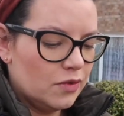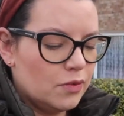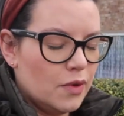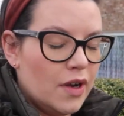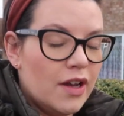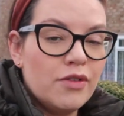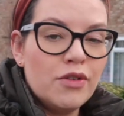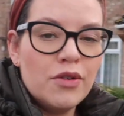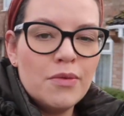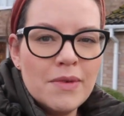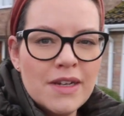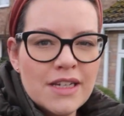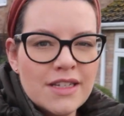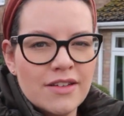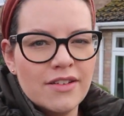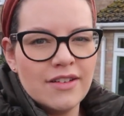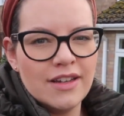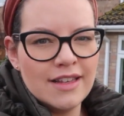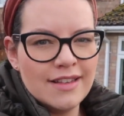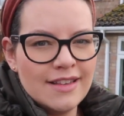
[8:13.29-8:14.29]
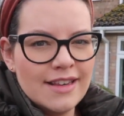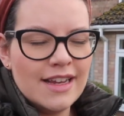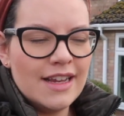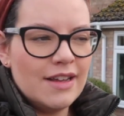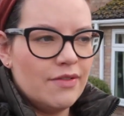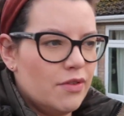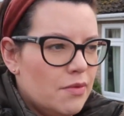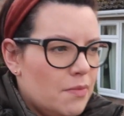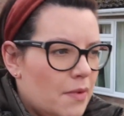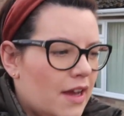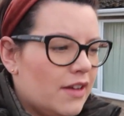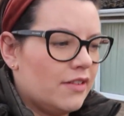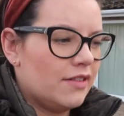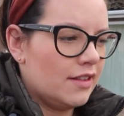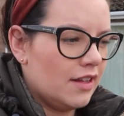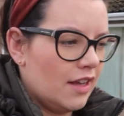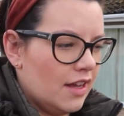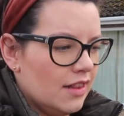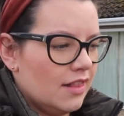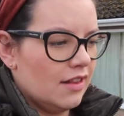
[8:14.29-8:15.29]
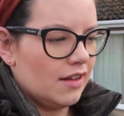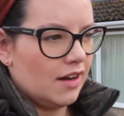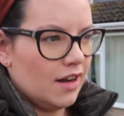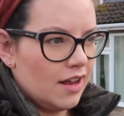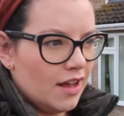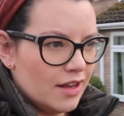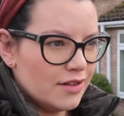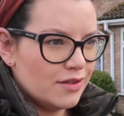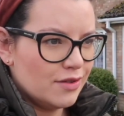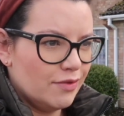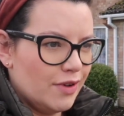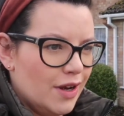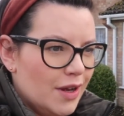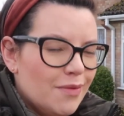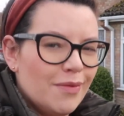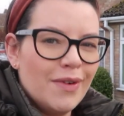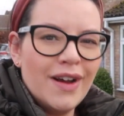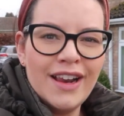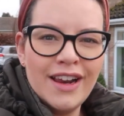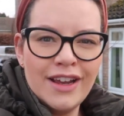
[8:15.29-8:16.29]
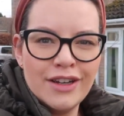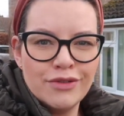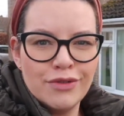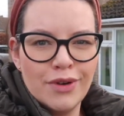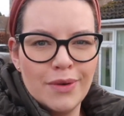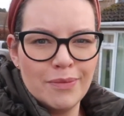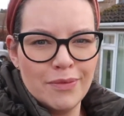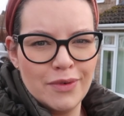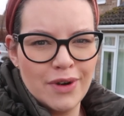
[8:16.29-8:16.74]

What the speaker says: What I normally do is leave them outside the classroom while I drop